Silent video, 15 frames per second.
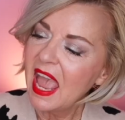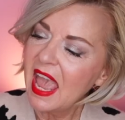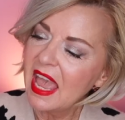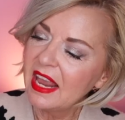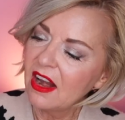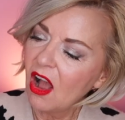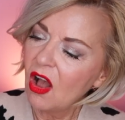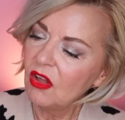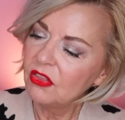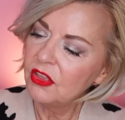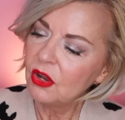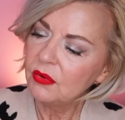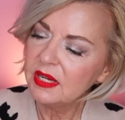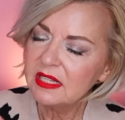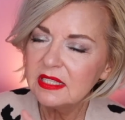And
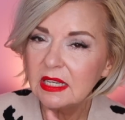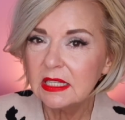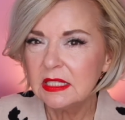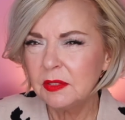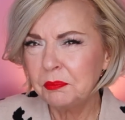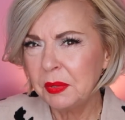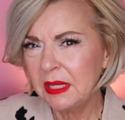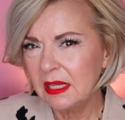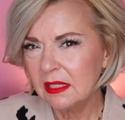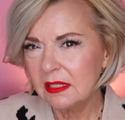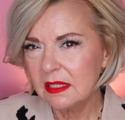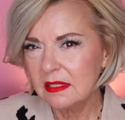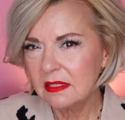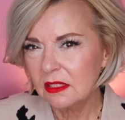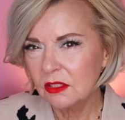although it says
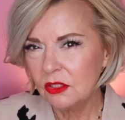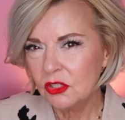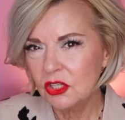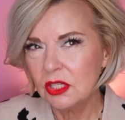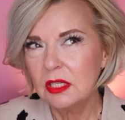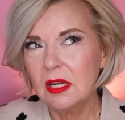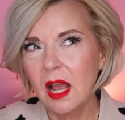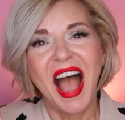peeling solution,